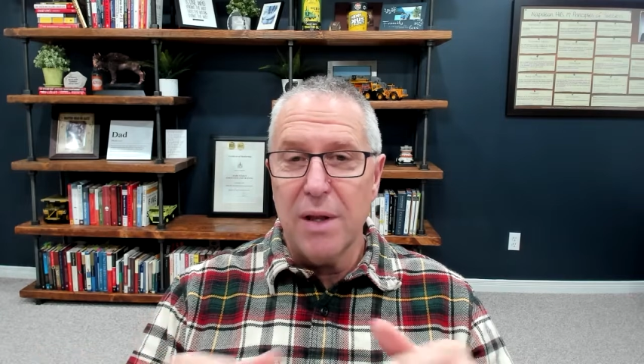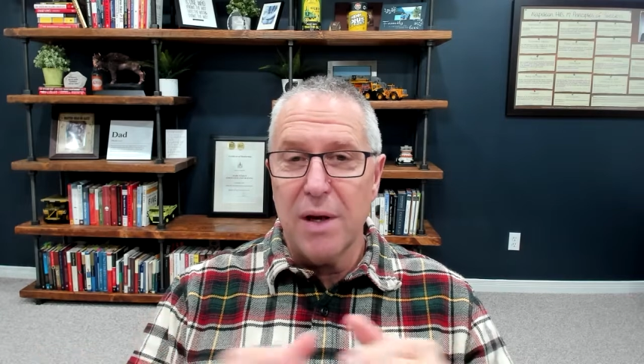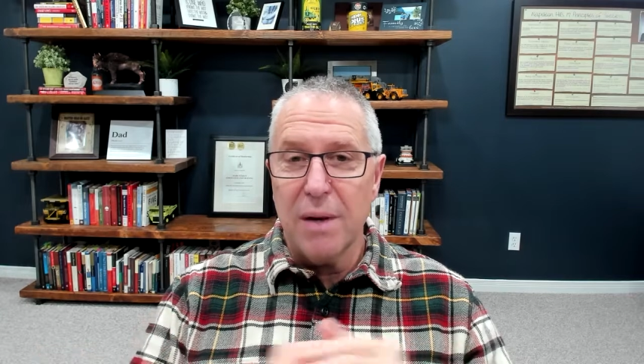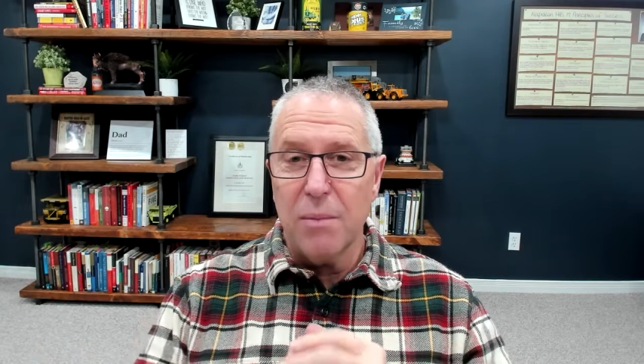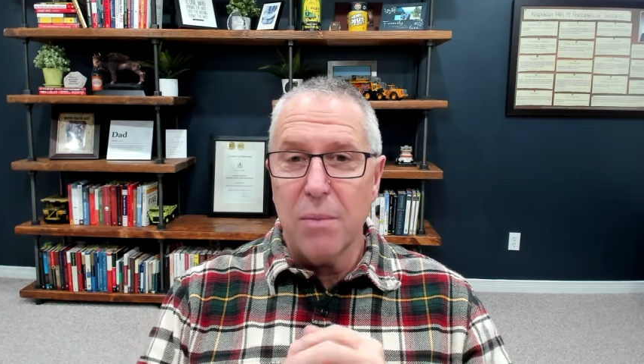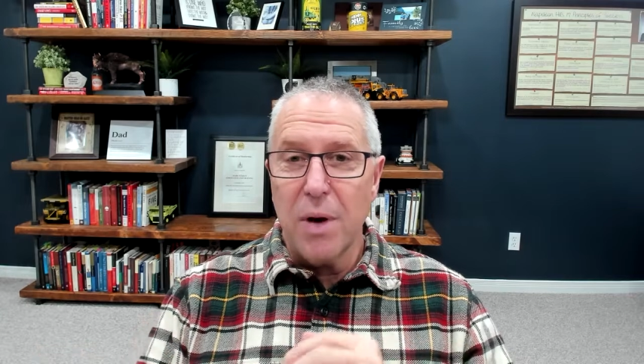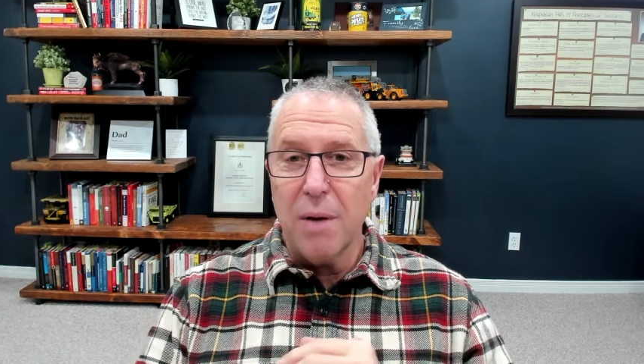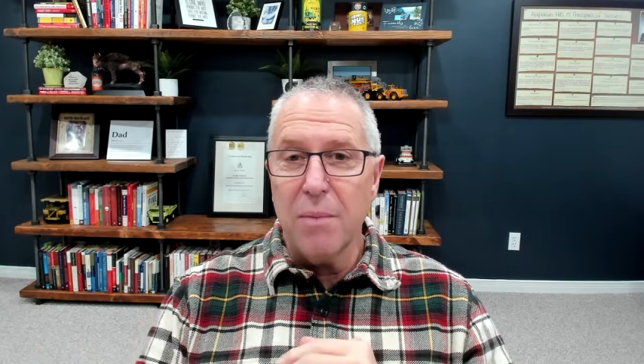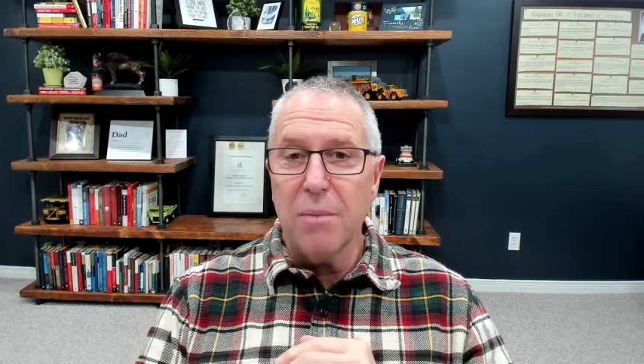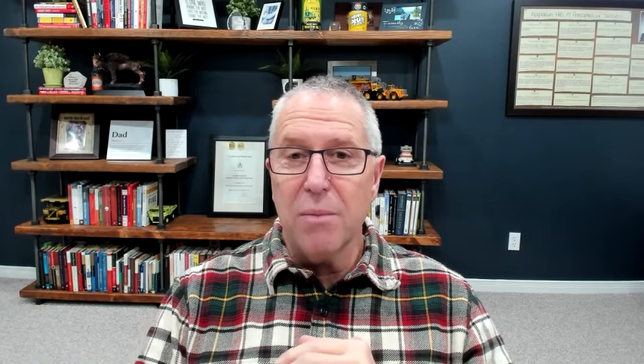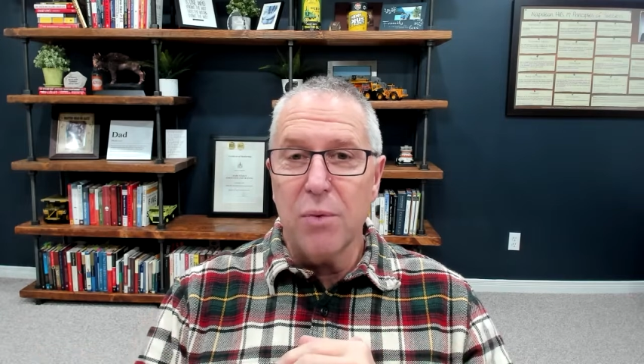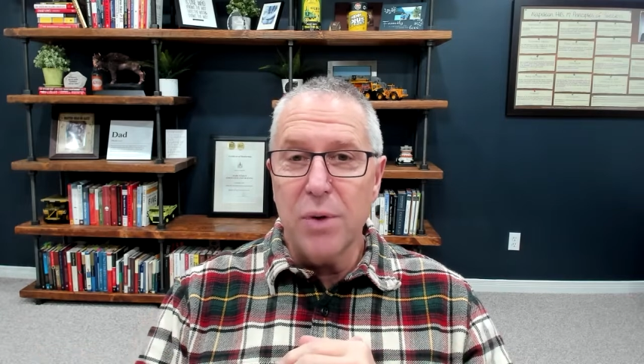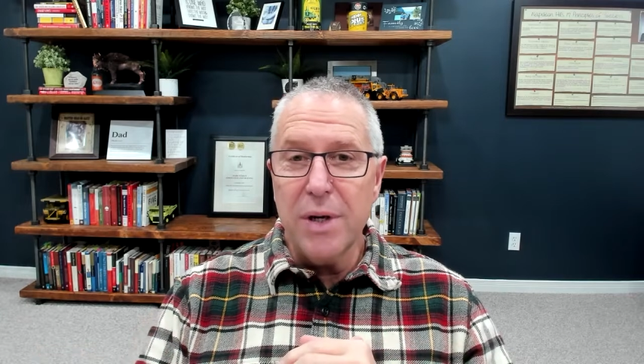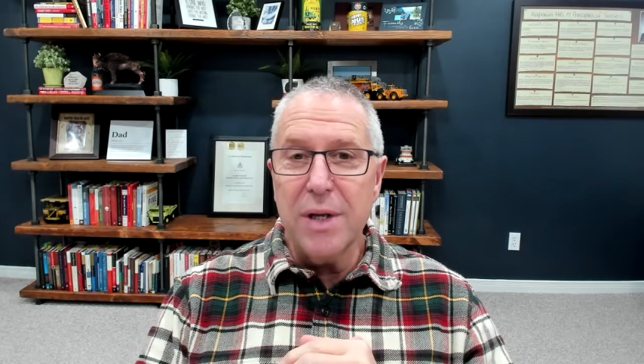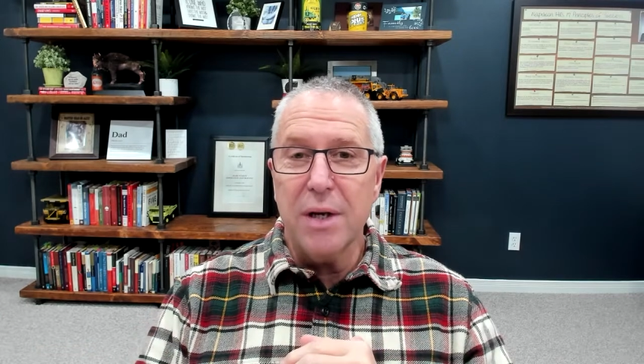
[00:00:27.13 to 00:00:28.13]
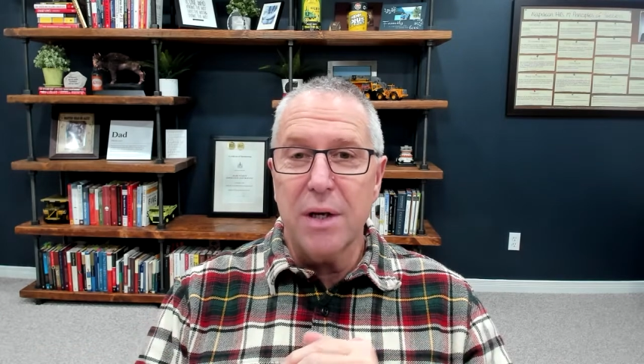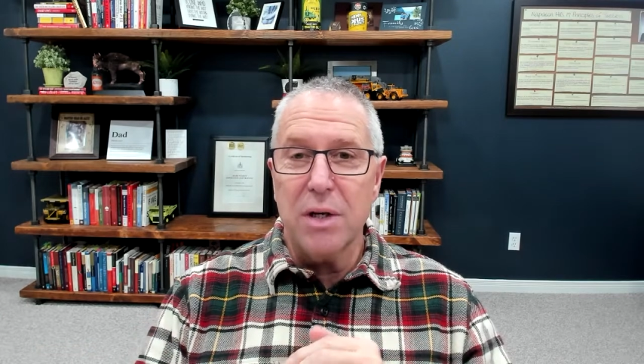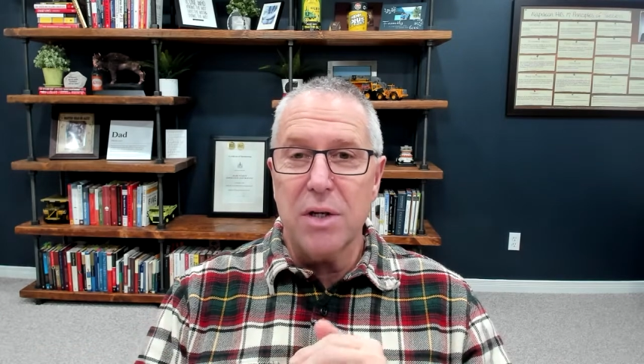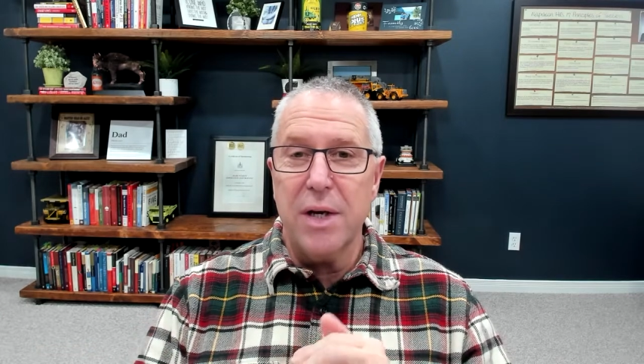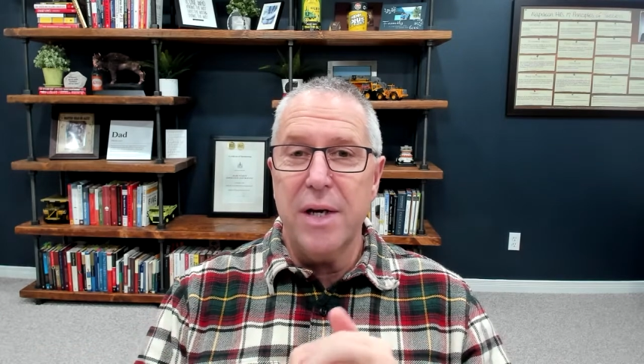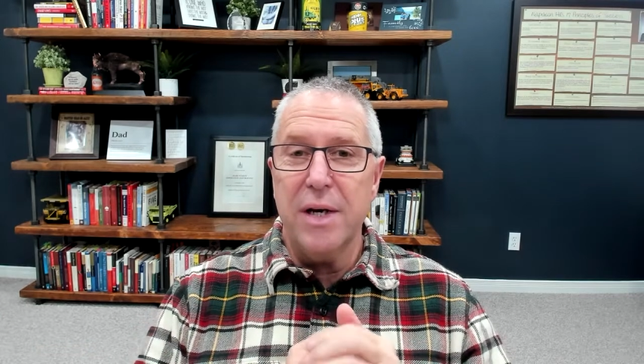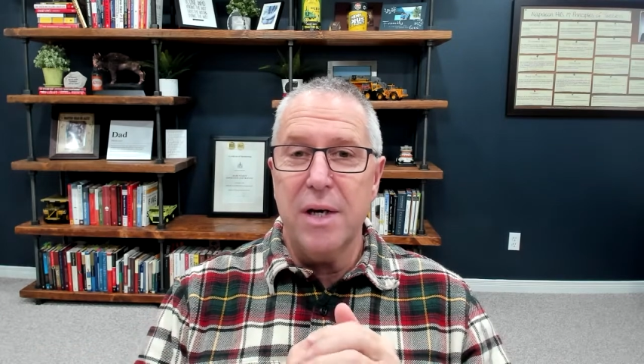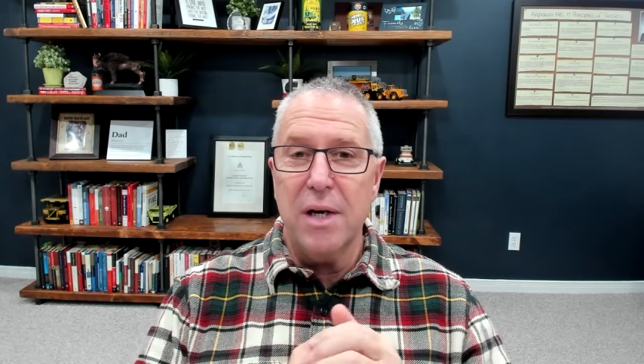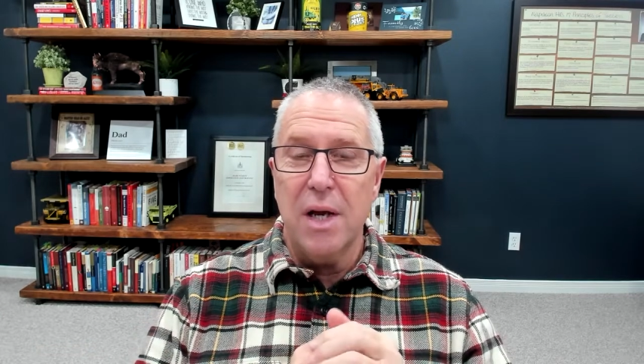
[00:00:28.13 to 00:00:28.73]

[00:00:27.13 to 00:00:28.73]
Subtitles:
and I'm really excited